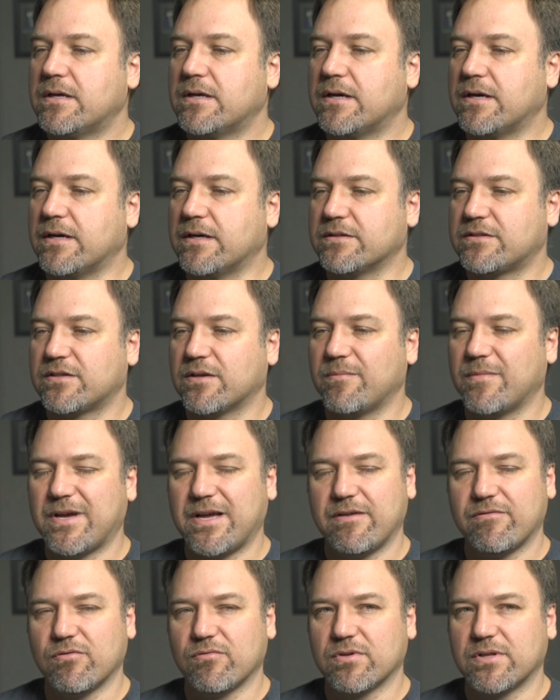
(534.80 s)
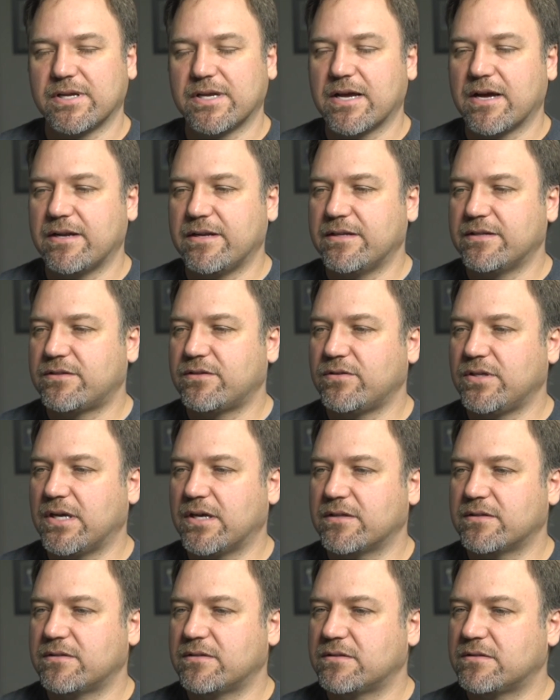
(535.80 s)
It's something I haven't really gotten into
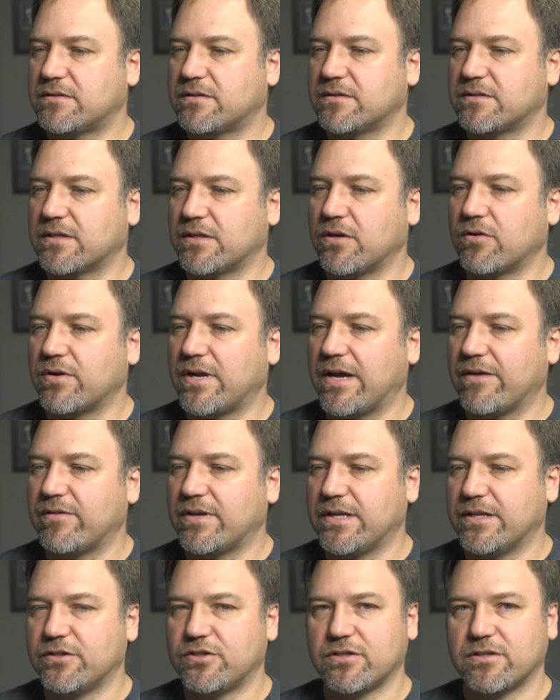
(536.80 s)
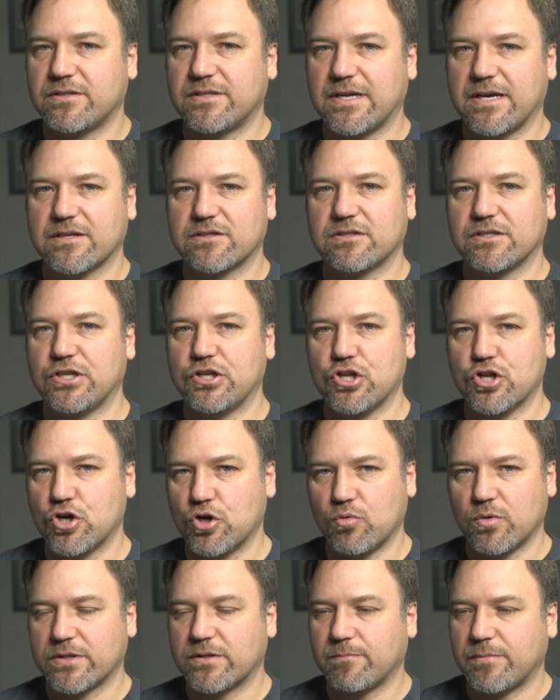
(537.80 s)
yet since I don't have an engine to actually
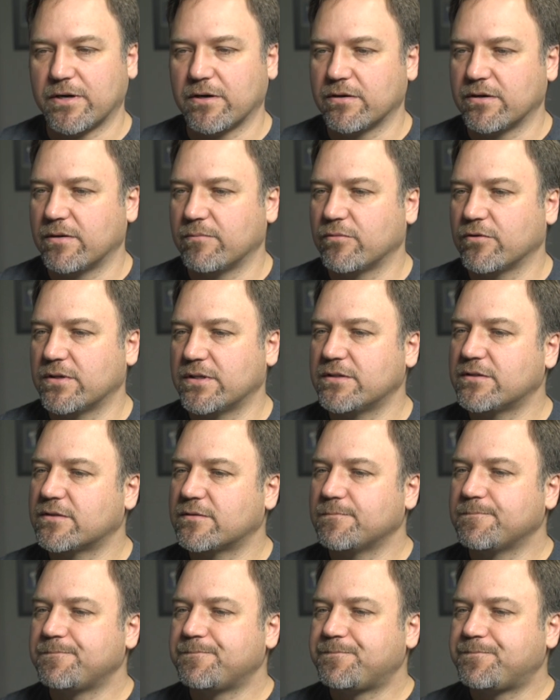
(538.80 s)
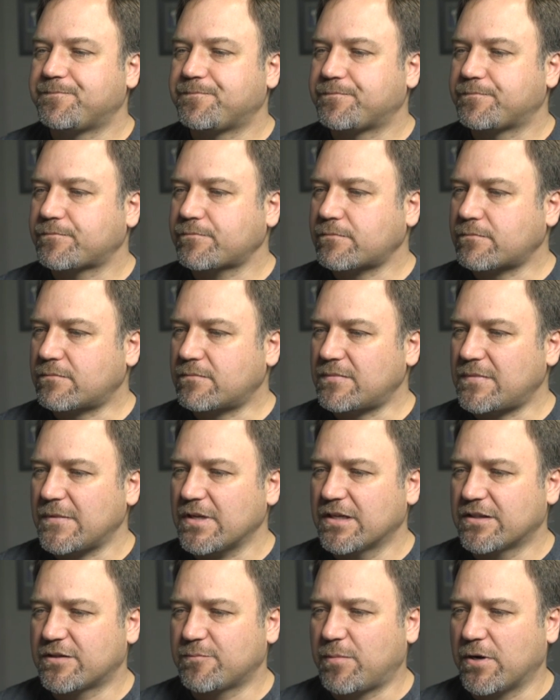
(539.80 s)
know what the part number is.
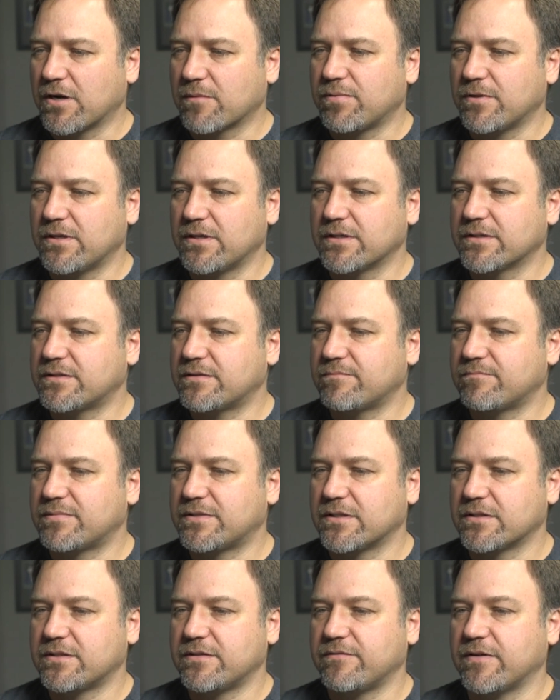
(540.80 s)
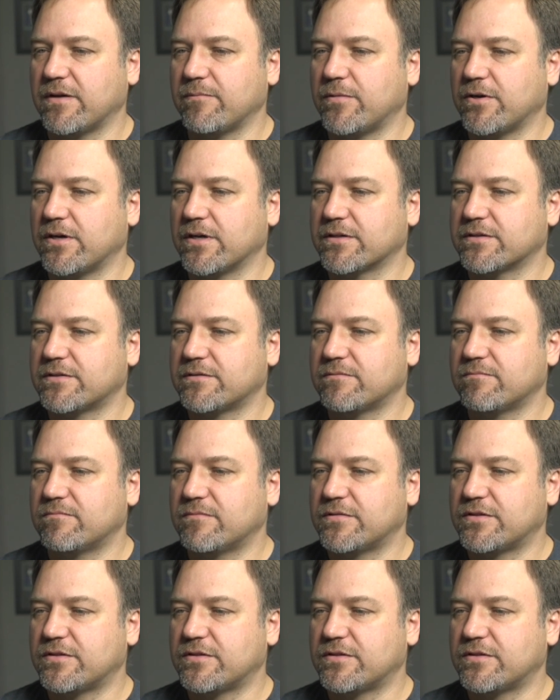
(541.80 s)
Spark plugs, $65.